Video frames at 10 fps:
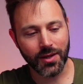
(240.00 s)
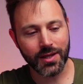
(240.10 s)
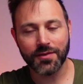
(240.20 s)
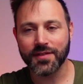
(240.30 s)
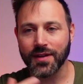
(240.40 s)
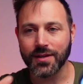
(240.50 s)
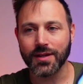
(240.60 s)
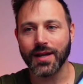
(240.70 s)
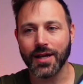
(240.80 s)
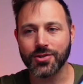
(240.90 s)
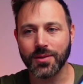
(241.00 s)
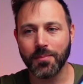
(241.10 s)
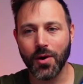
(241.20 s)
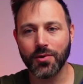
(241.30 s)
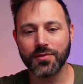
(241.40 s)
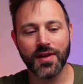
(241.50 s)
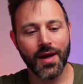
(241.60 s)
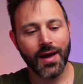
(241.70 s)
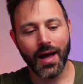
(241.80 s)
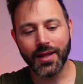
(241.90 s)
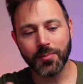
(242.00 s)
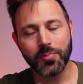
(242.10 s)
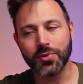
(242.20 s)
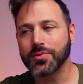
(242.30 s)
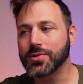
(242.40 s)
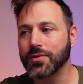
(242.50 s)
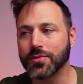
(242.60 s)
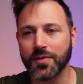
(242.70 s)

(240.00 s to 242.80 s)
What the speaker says: I said, the connection modes, I think Bluetooth